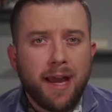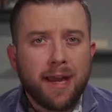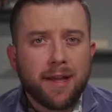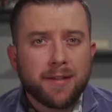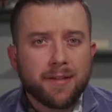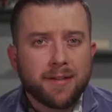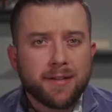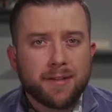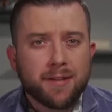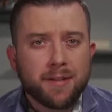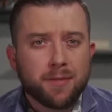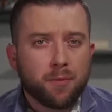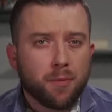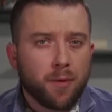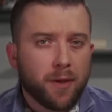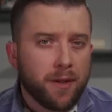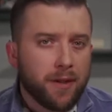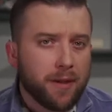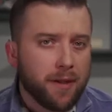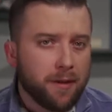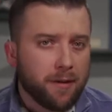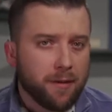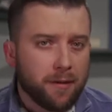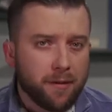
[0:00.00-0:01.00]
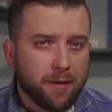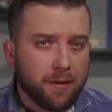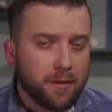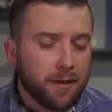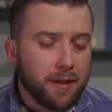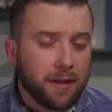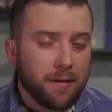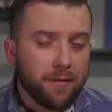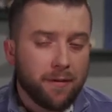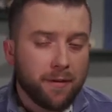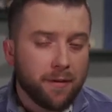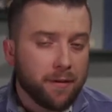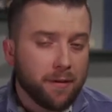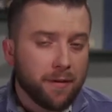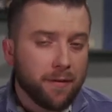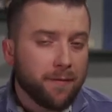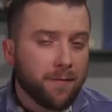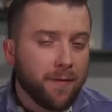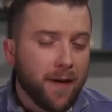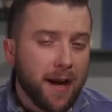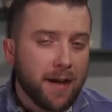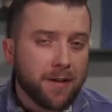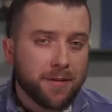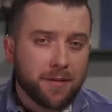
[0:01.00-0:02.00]
lasts with either the
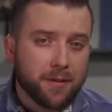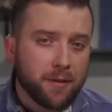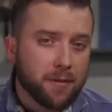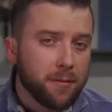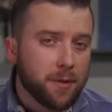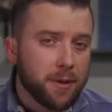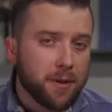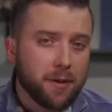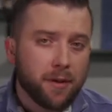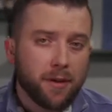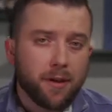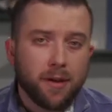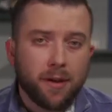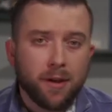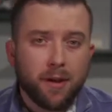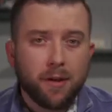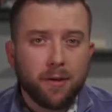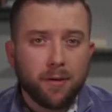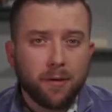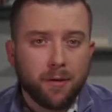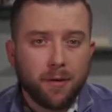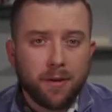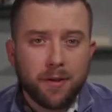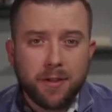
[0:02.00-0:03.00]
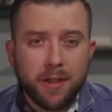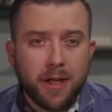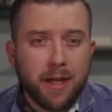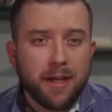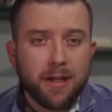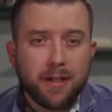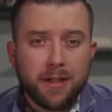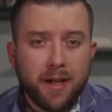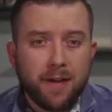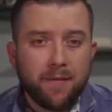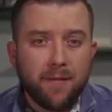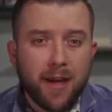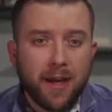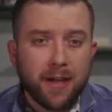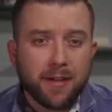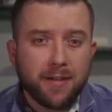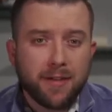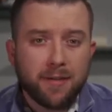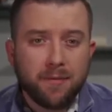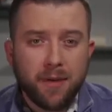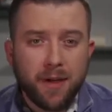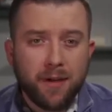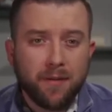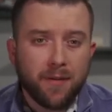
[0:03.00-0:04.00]
Pfizer, Moderna, or the J&J
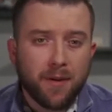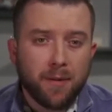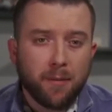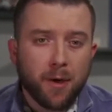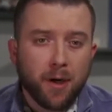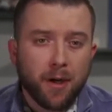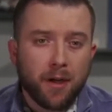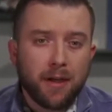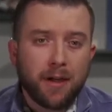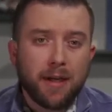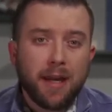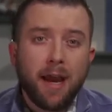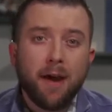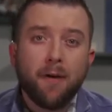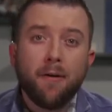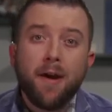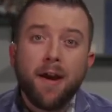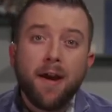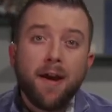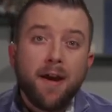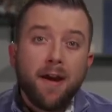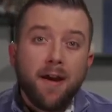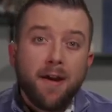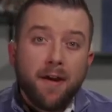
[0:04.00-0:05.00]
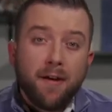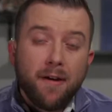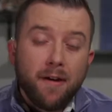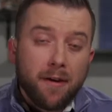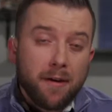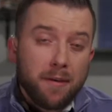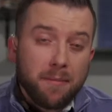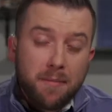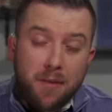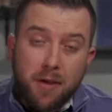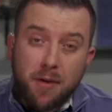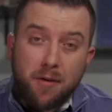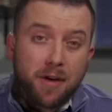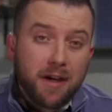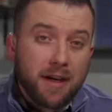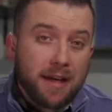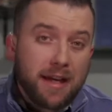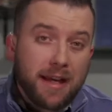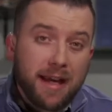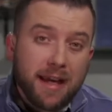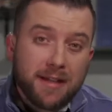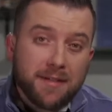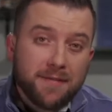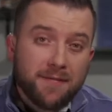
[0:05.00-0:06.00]
vaccine we have on the market now.
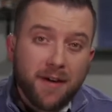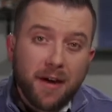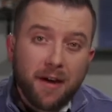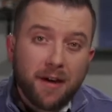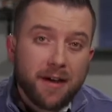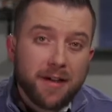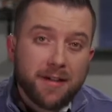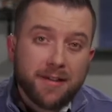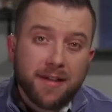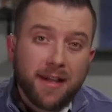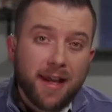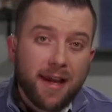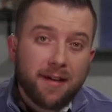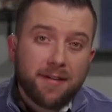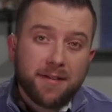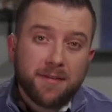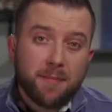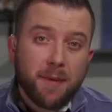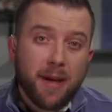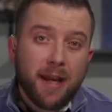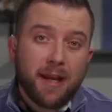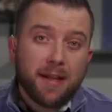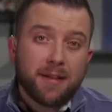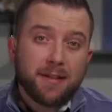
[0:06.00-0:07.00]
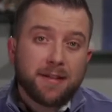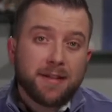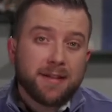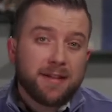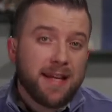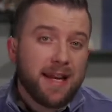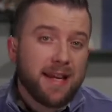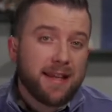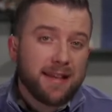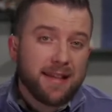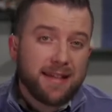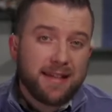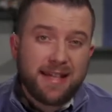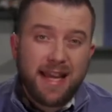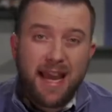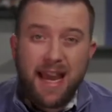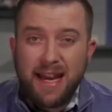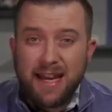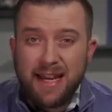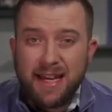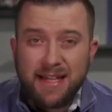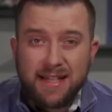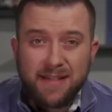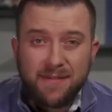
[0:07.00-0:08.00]
Immunity has various lifespans. You take the
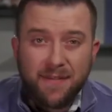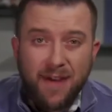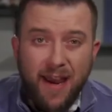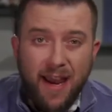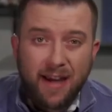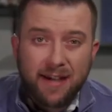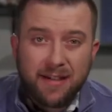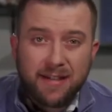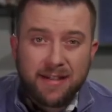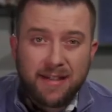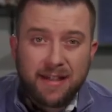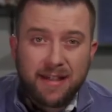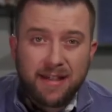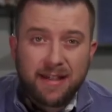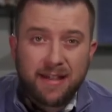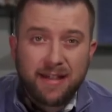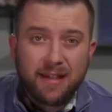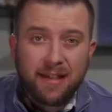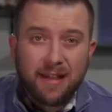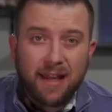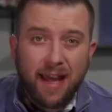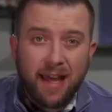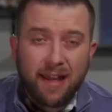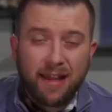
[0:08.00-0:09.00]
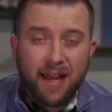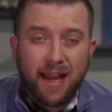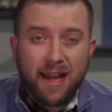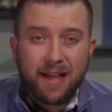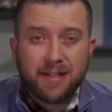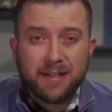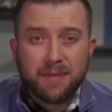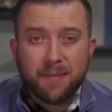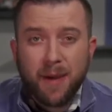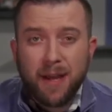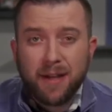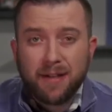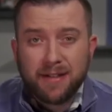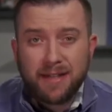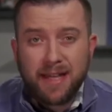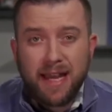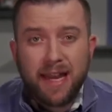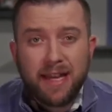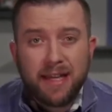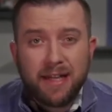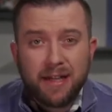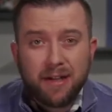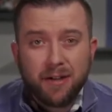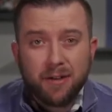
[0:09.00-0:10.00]
tetanus vaccine, that lasts about
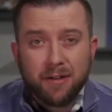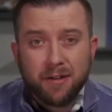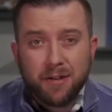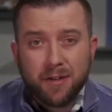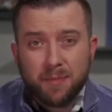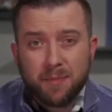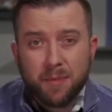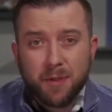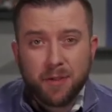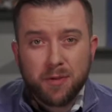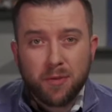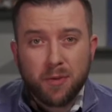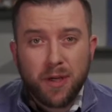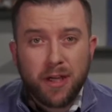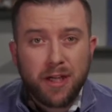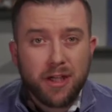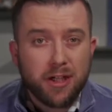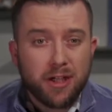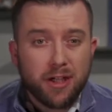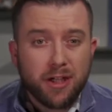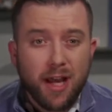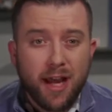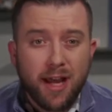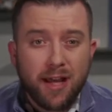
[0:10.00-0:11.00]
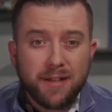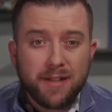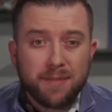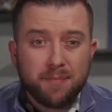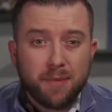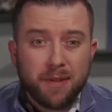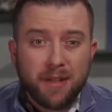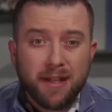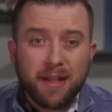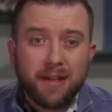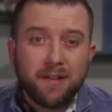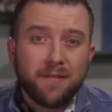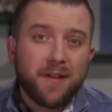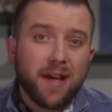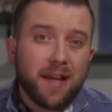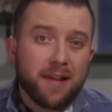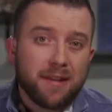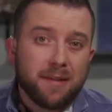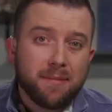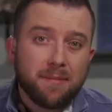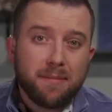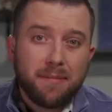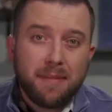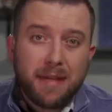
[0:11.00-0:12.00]
10 years between shots, but then you've
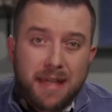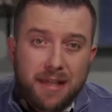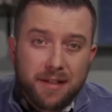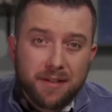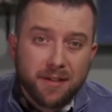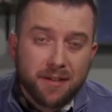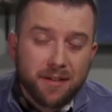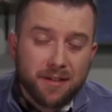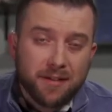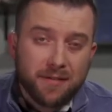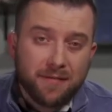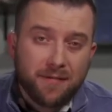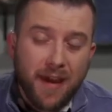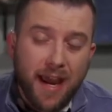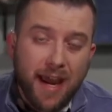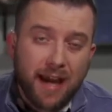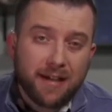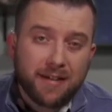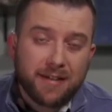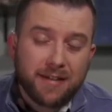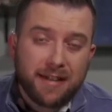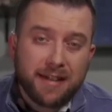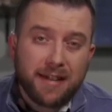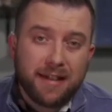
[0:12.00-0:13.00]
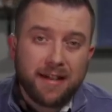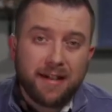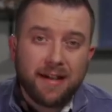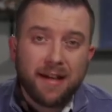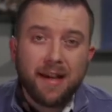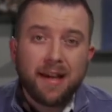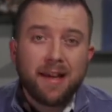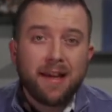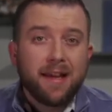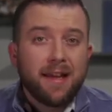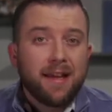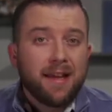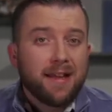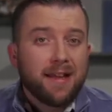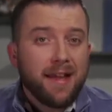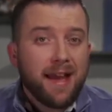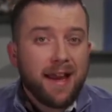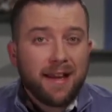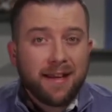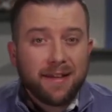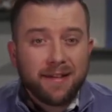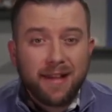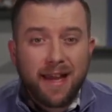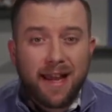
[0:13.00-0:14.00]
got the measles vaccine.
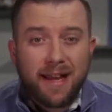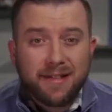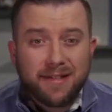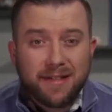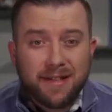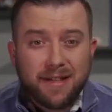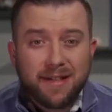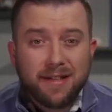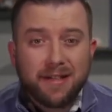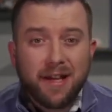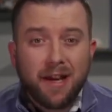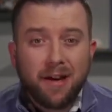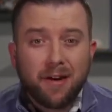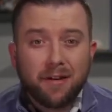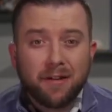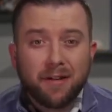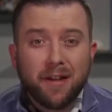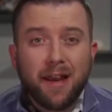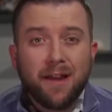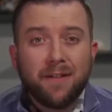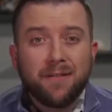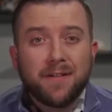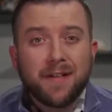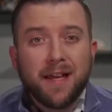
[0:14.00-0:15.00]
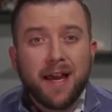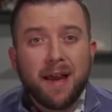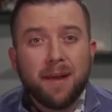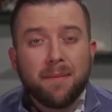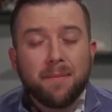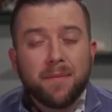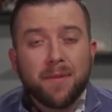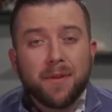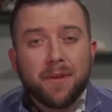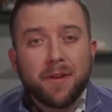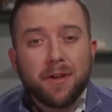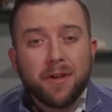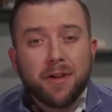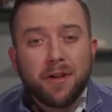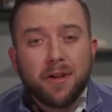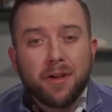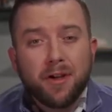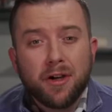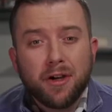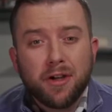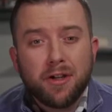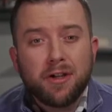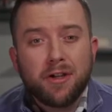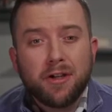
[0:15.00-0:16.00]
That can last an entire lifetime. The
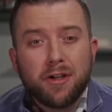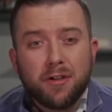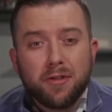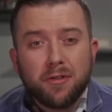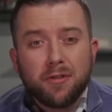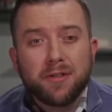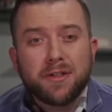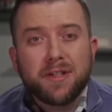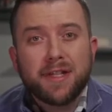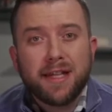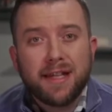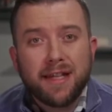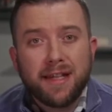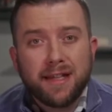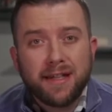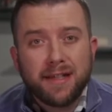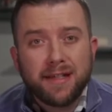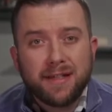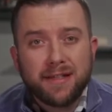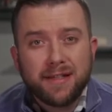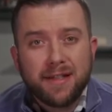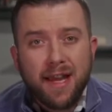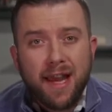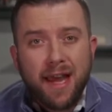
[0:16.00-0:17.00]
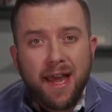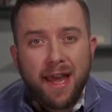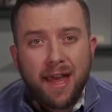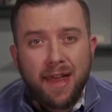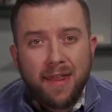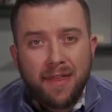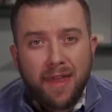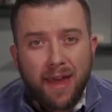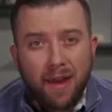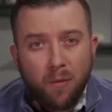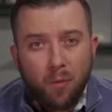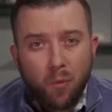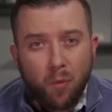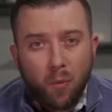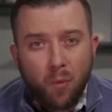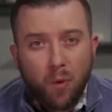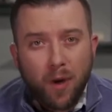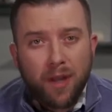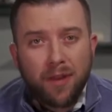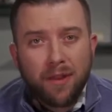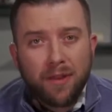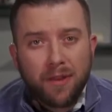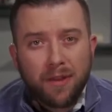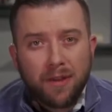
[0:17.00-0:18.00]
good news is that
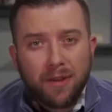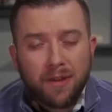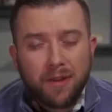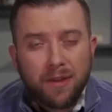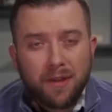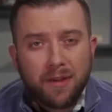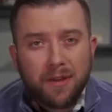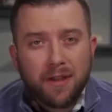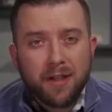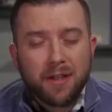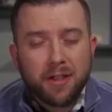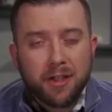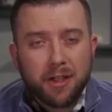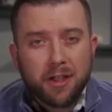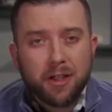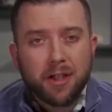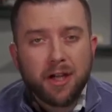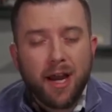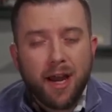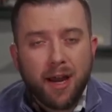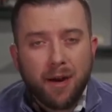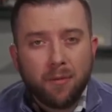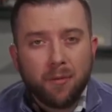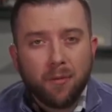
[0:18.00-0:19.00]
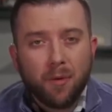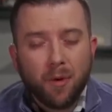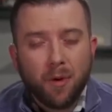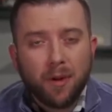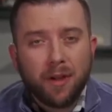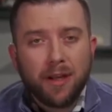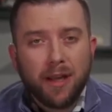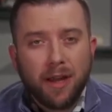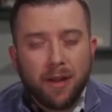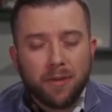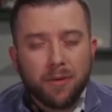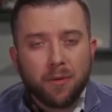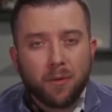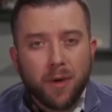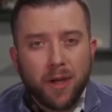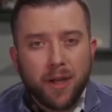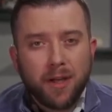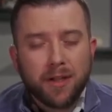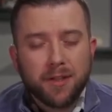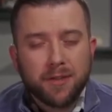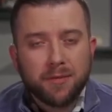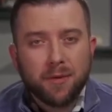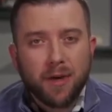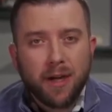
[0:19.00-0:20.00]
with this shot rolling out the way
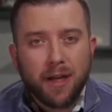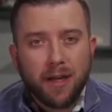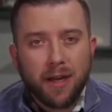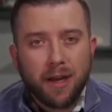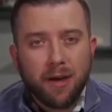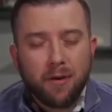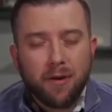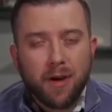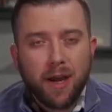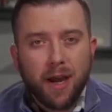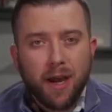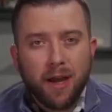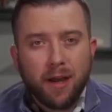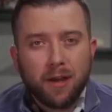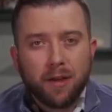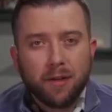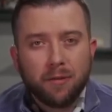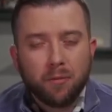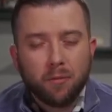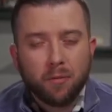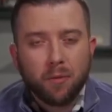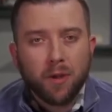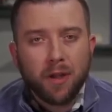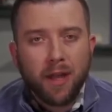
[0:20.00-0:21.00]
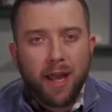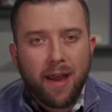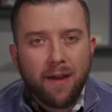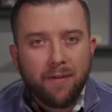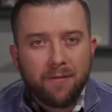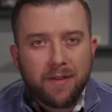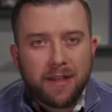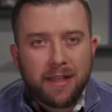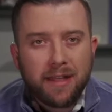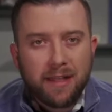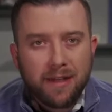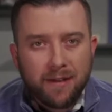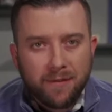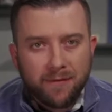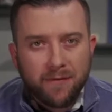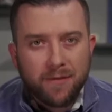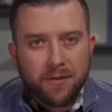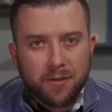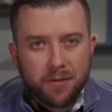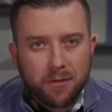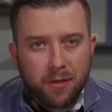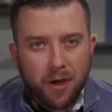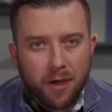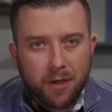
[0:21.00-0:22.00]
it is right now, Kyle, we'll have the
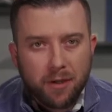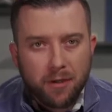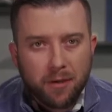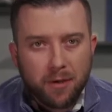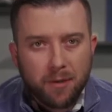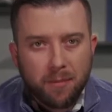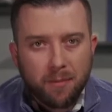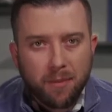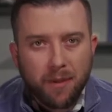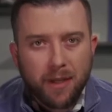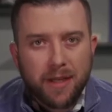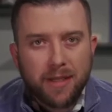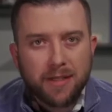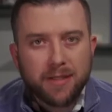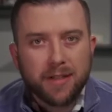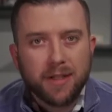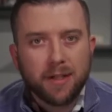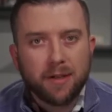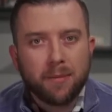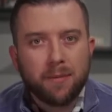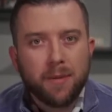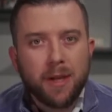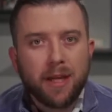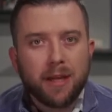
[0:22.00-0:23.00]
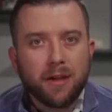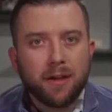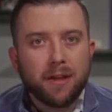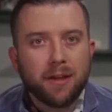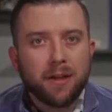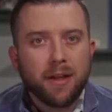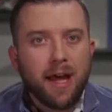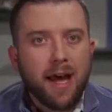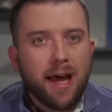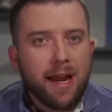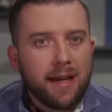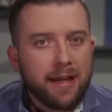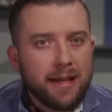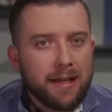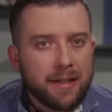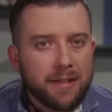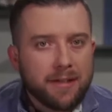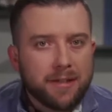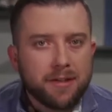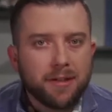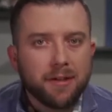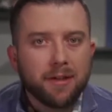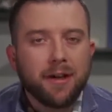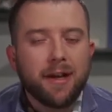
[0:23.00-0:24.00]
infrastructure in place. It'll make it a lot
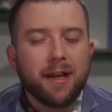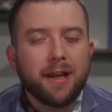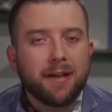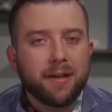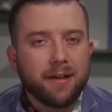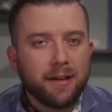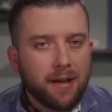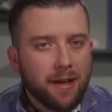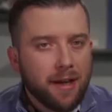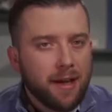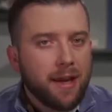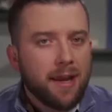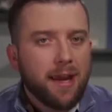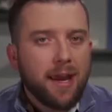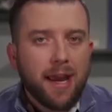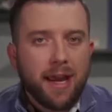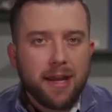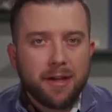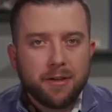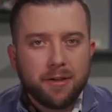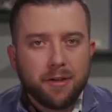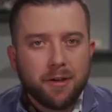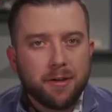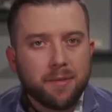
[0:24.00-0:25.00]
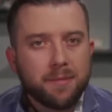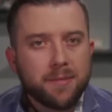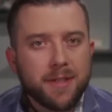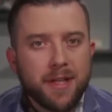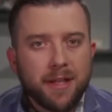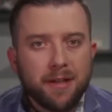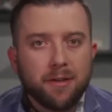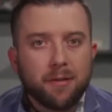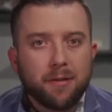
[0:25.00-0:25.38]
easier. And as you heard him